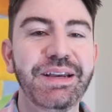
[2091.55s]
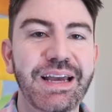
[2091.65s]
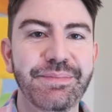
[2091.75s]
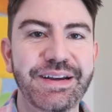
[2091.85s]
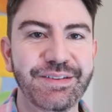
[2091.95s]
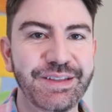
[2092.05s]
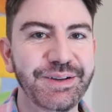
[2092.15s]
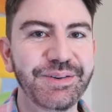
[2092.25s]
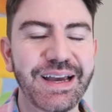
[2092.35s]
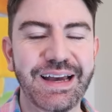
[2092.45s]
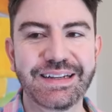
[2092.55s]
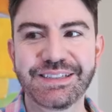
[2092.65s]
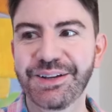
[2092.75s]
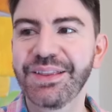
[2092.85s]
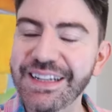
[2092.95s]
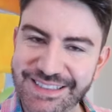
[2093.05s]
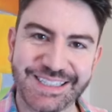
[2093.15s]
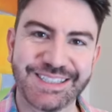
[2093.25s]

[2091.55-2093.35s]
p.m. here in the UK. So that's